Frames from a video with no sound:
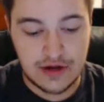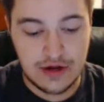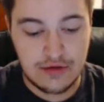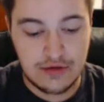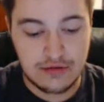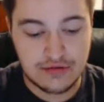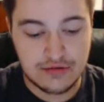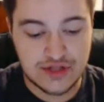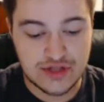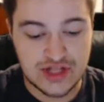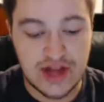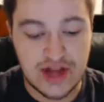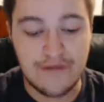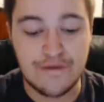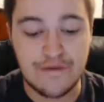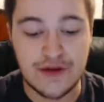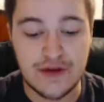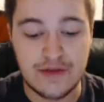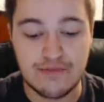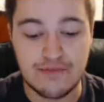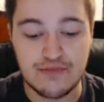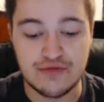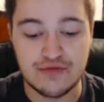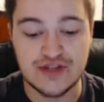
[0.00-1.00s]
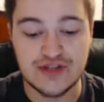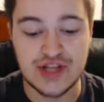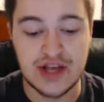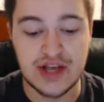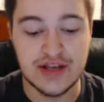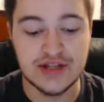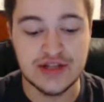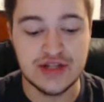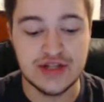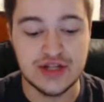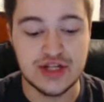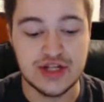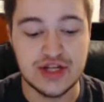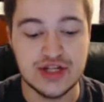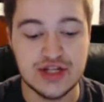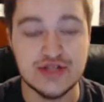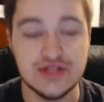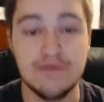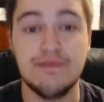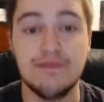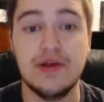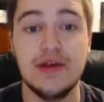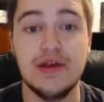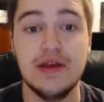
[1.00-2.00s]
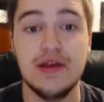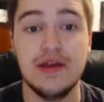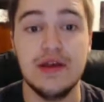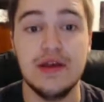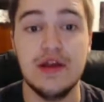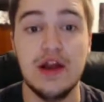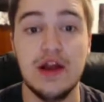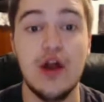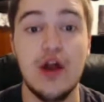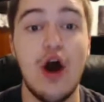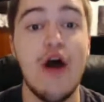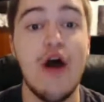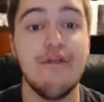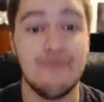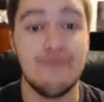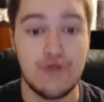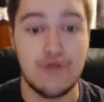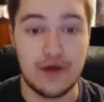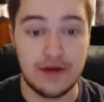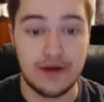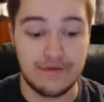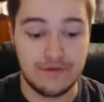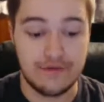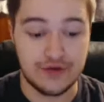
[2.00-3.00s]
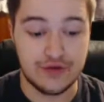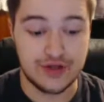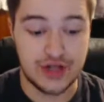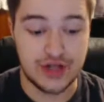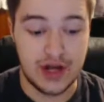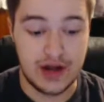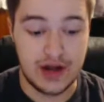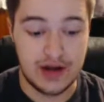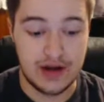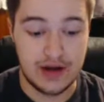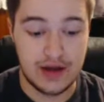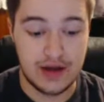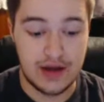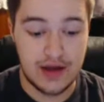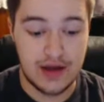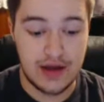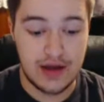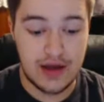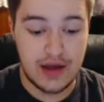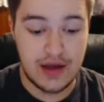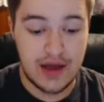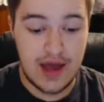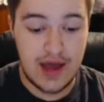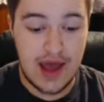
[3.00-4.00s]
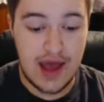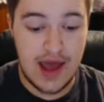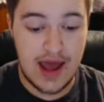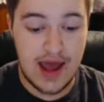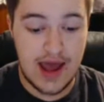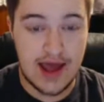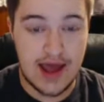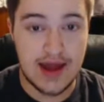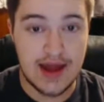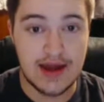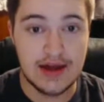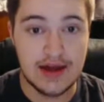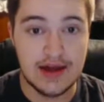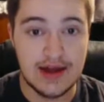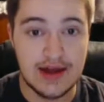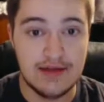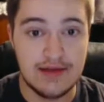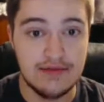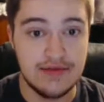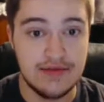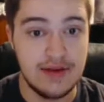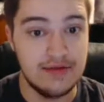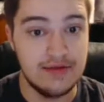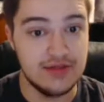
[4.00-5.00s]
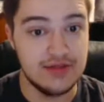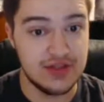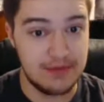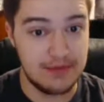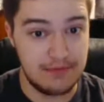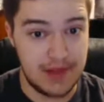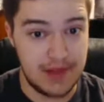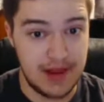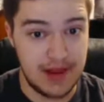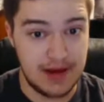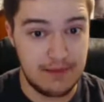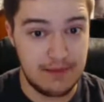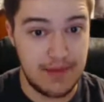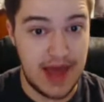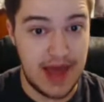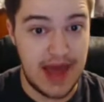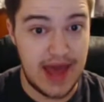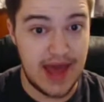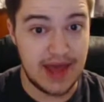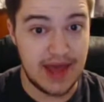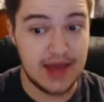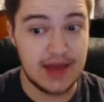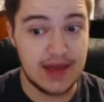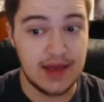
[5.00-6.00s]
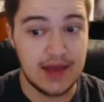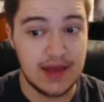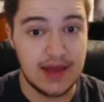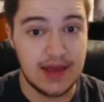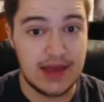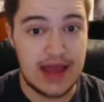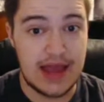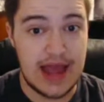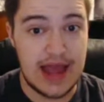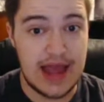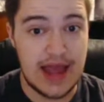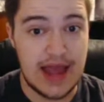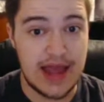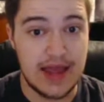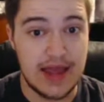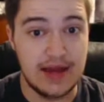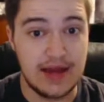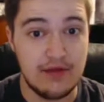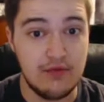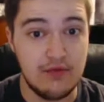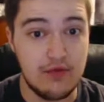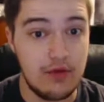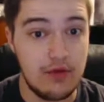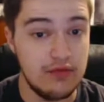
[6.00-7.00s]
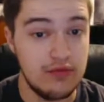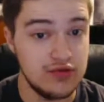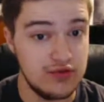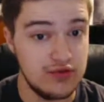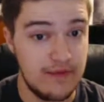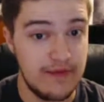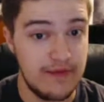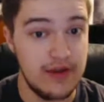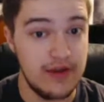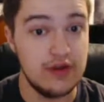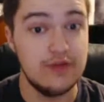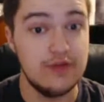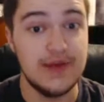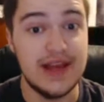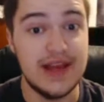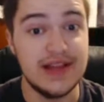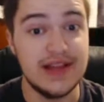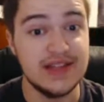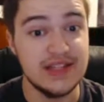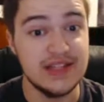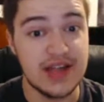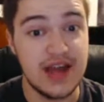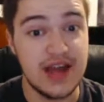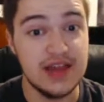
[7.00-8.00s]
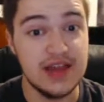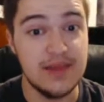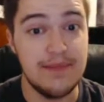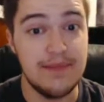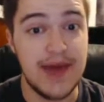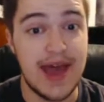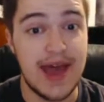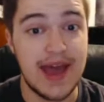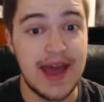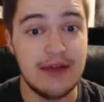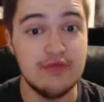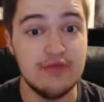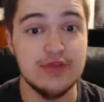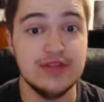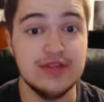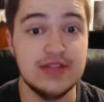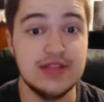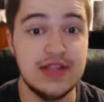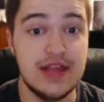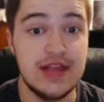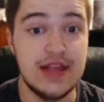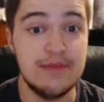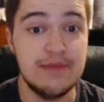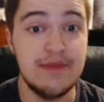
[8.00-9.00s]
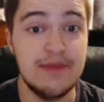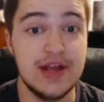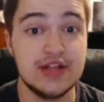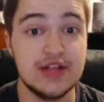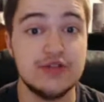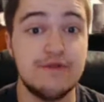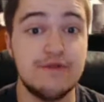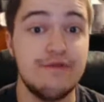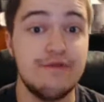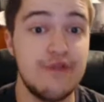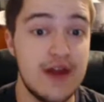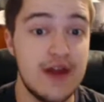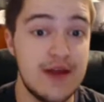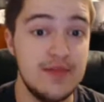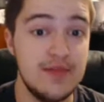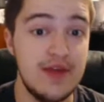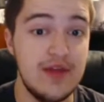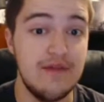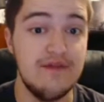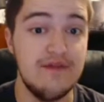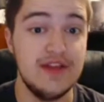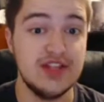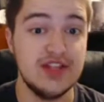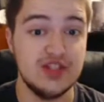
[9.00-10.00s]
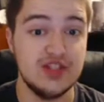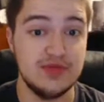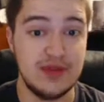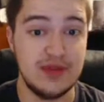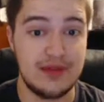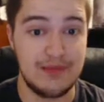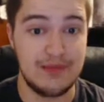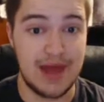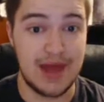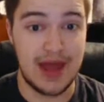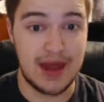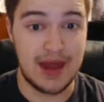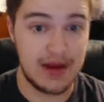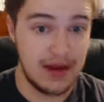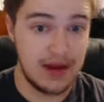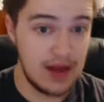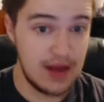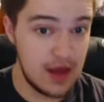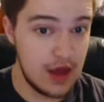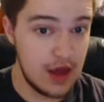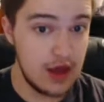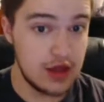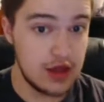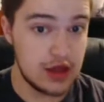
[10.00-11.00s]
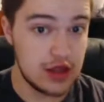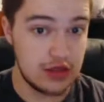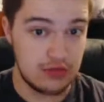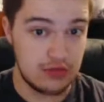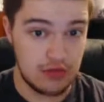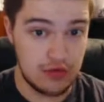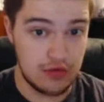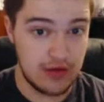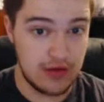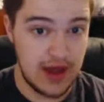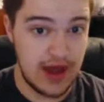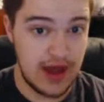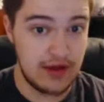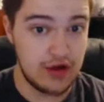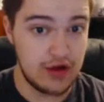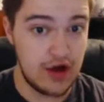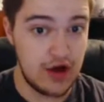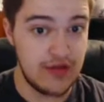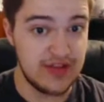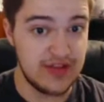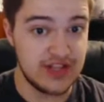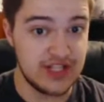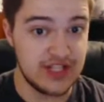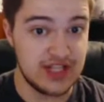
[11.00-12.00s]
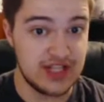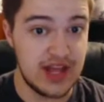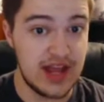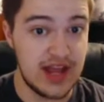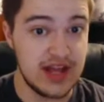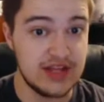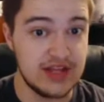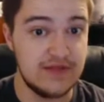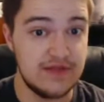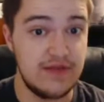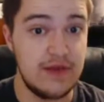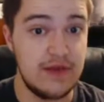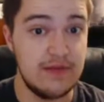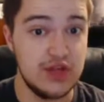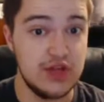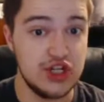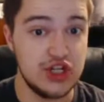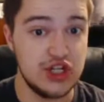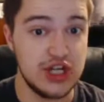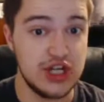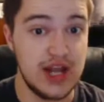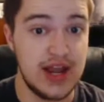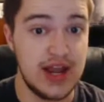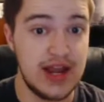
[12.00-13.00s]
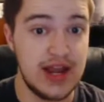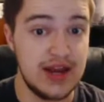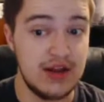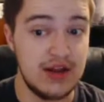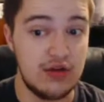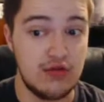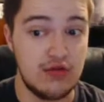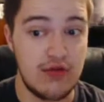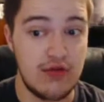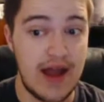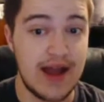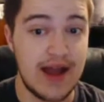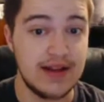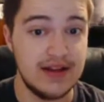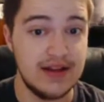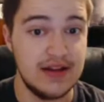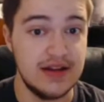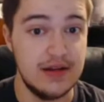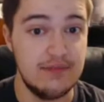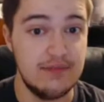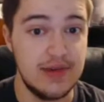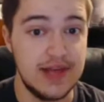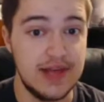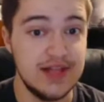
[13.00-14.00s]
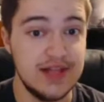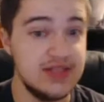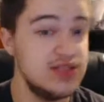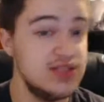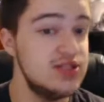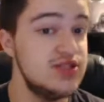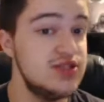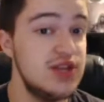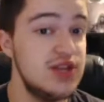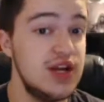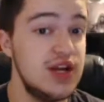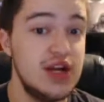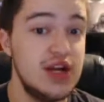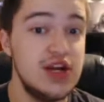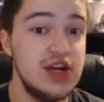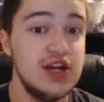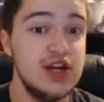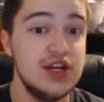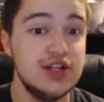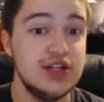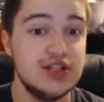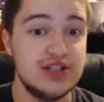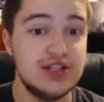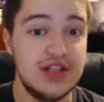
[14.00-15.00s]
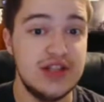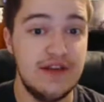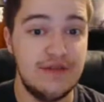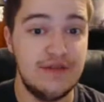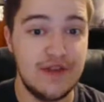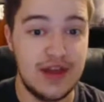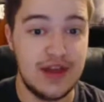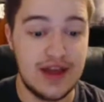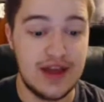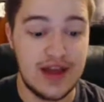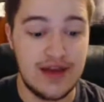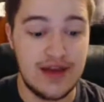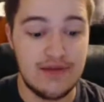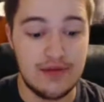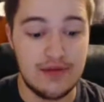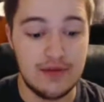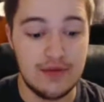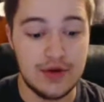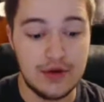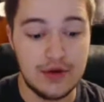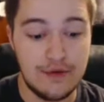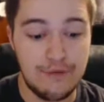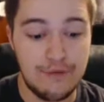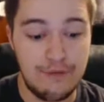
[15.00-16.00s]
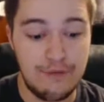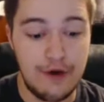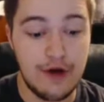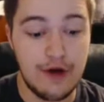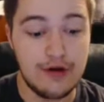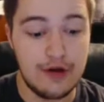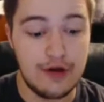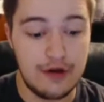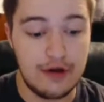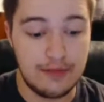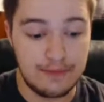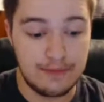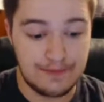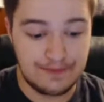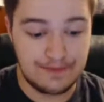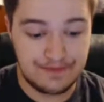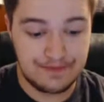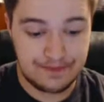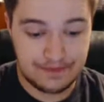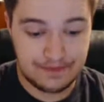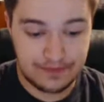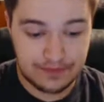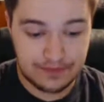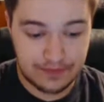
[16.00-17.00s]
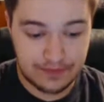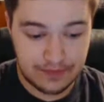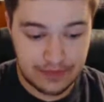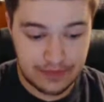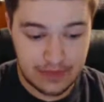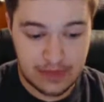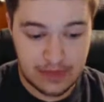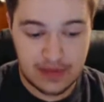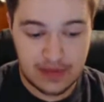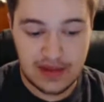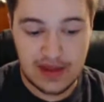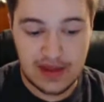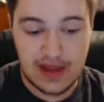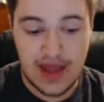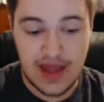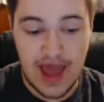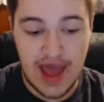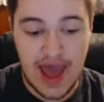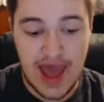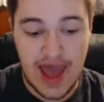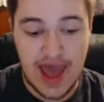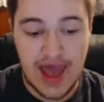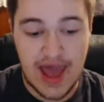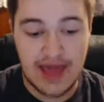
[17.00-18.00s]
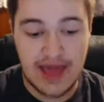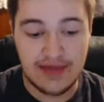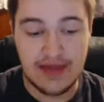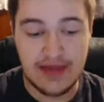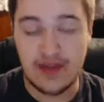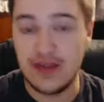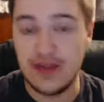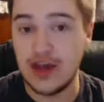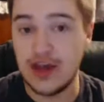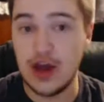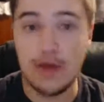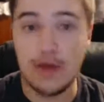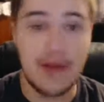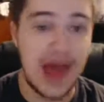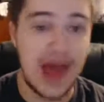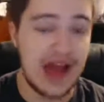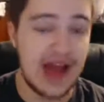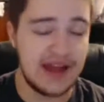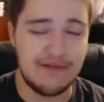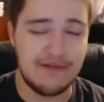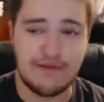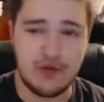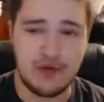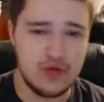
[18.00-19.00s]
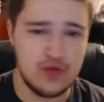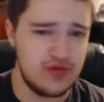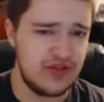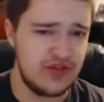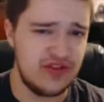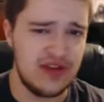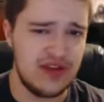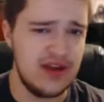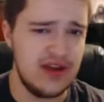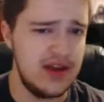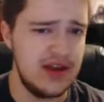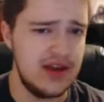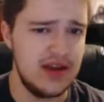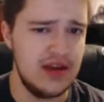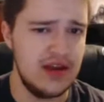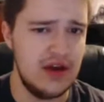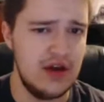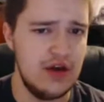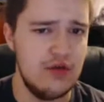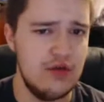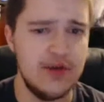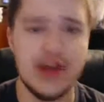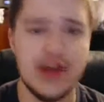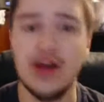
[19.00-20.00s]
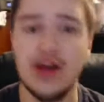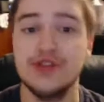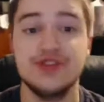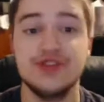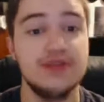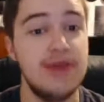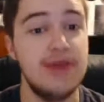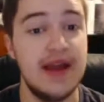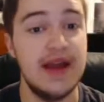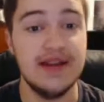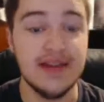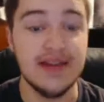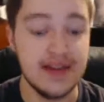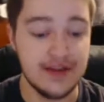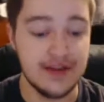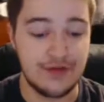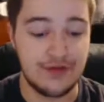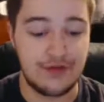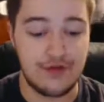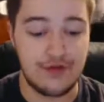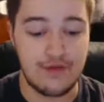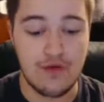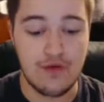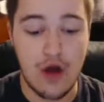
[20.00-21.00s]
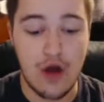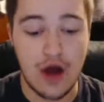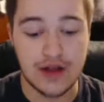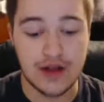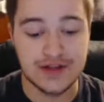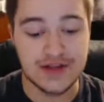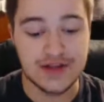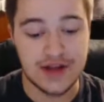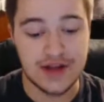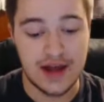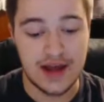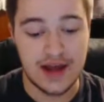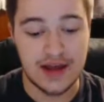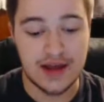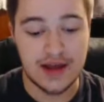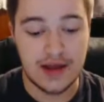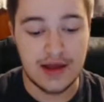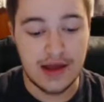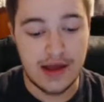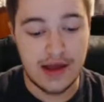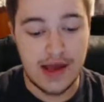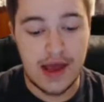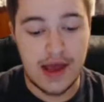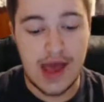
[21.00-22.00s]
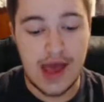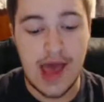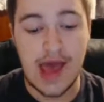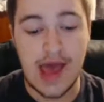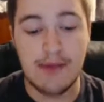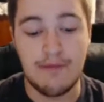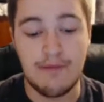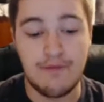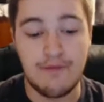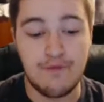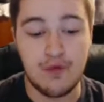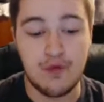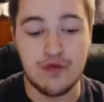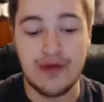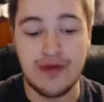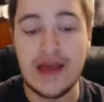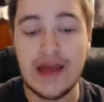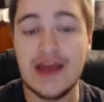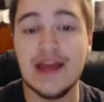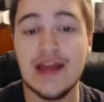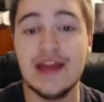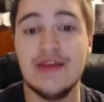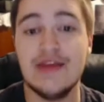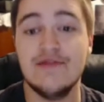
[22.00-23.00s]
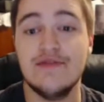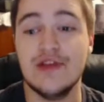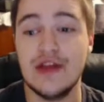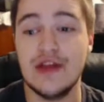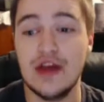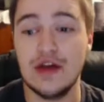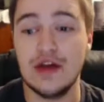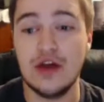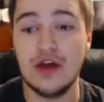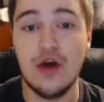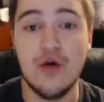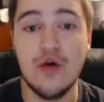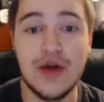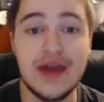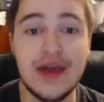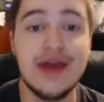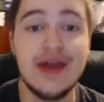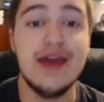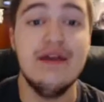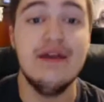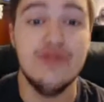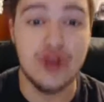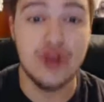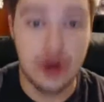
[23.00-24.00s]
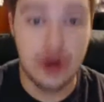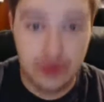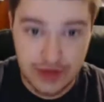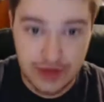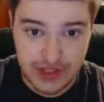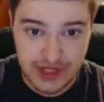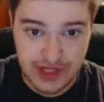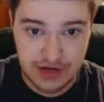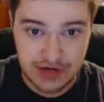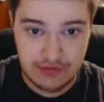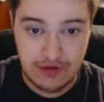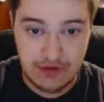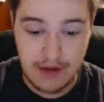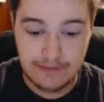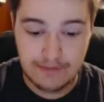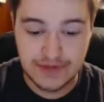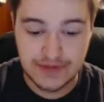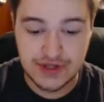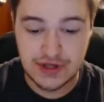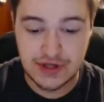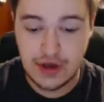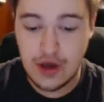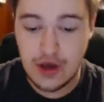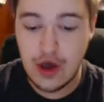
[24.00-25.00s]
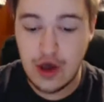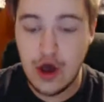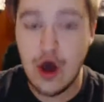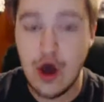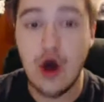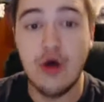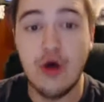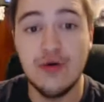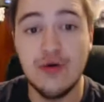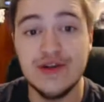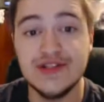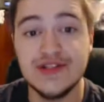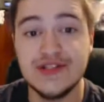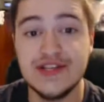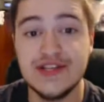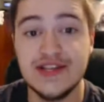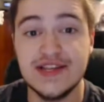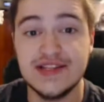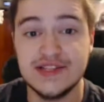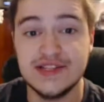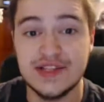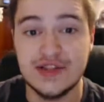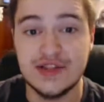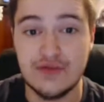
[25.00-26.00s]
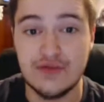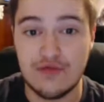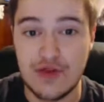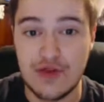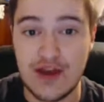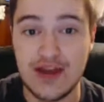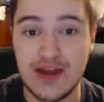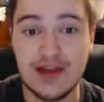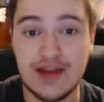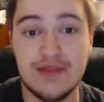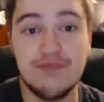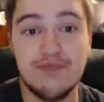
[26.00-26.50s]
Stephanie says that she has an offering for Shane. And it was in a bag. And what was revealed to be inside the bag was the picture frame that Vince McMahon threw down on the stage of him and Shane and cracked into pieces. Stephanie gave him a new photo. And then they go back and forth saying, we got some ideas for Raw tonight. And before they can even get going, Kevin Owens interrupts. Owens gets in the ring.